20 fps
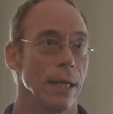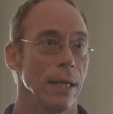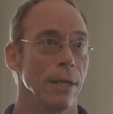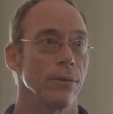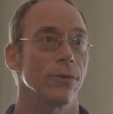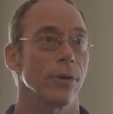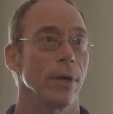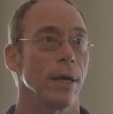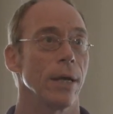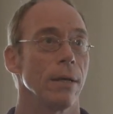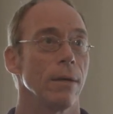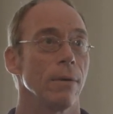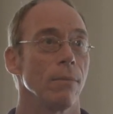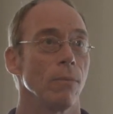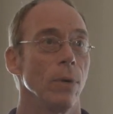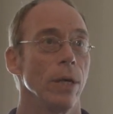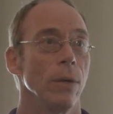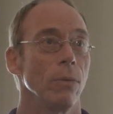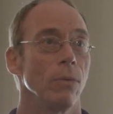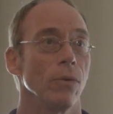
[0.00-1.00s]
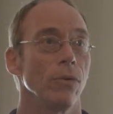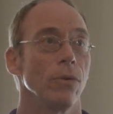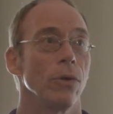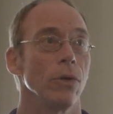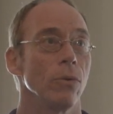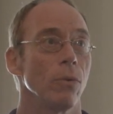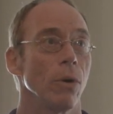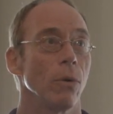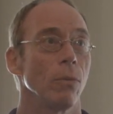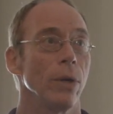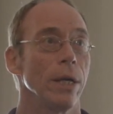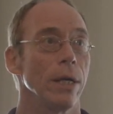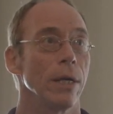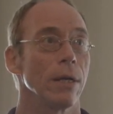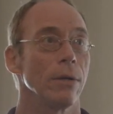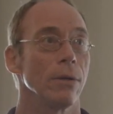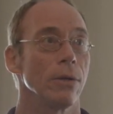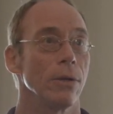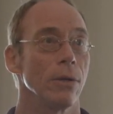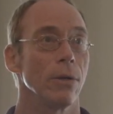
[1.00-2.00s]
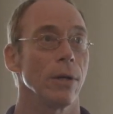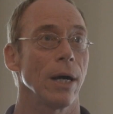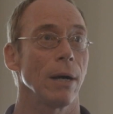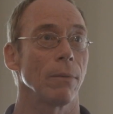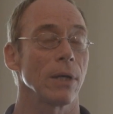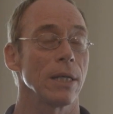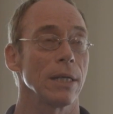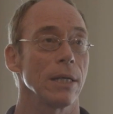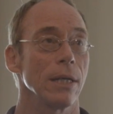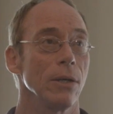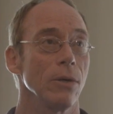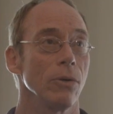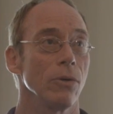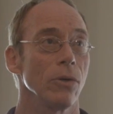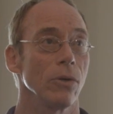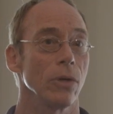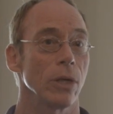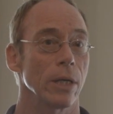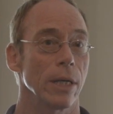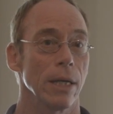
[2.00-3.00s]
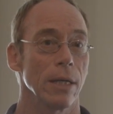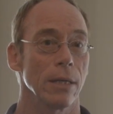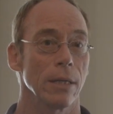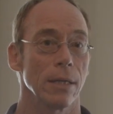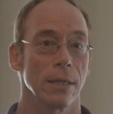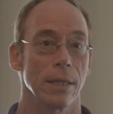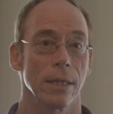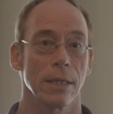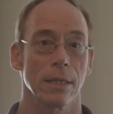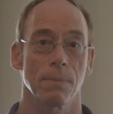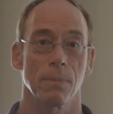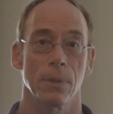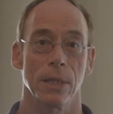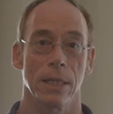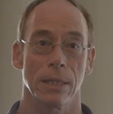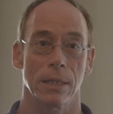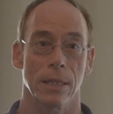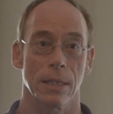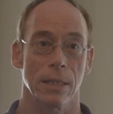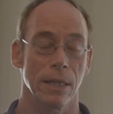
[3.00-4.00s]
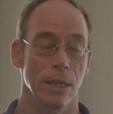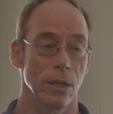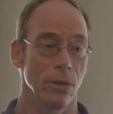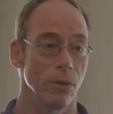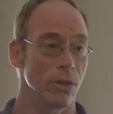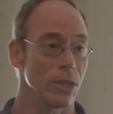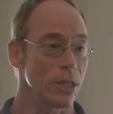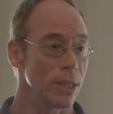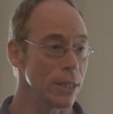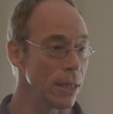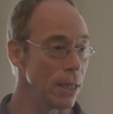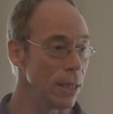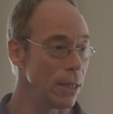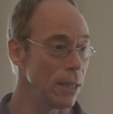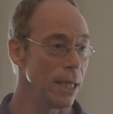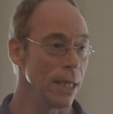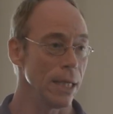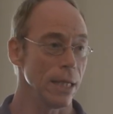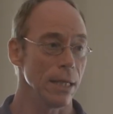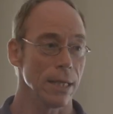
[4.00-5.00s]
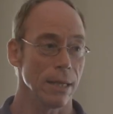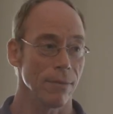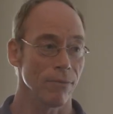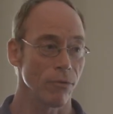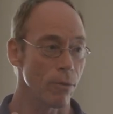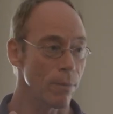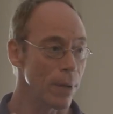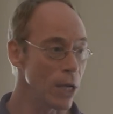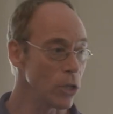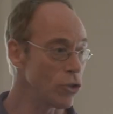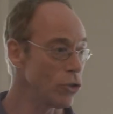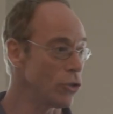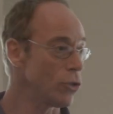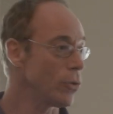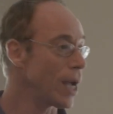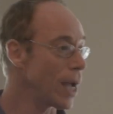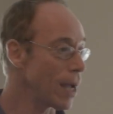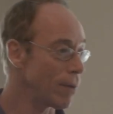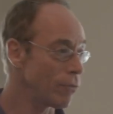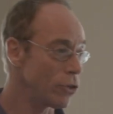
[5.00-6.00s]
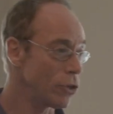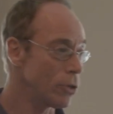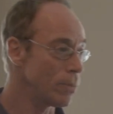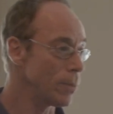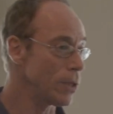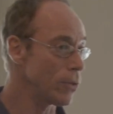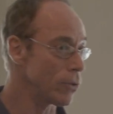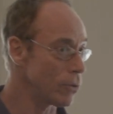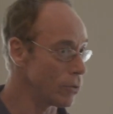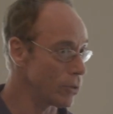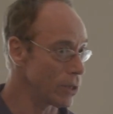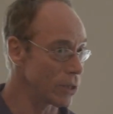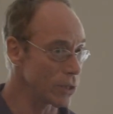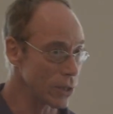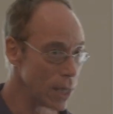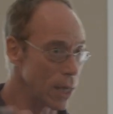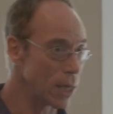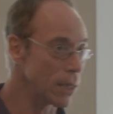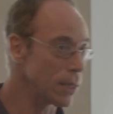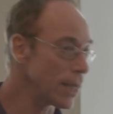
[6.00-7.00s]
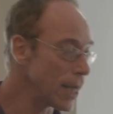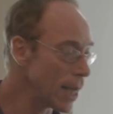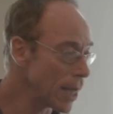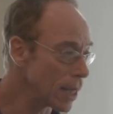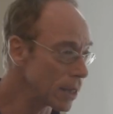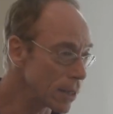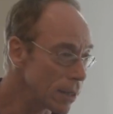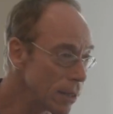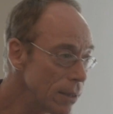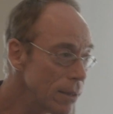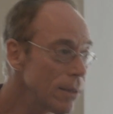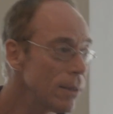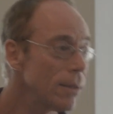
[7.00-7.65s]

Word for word: he said, "We will do what we can do. I'll continue to look into this. Please continue to send any information you have to me through this contact.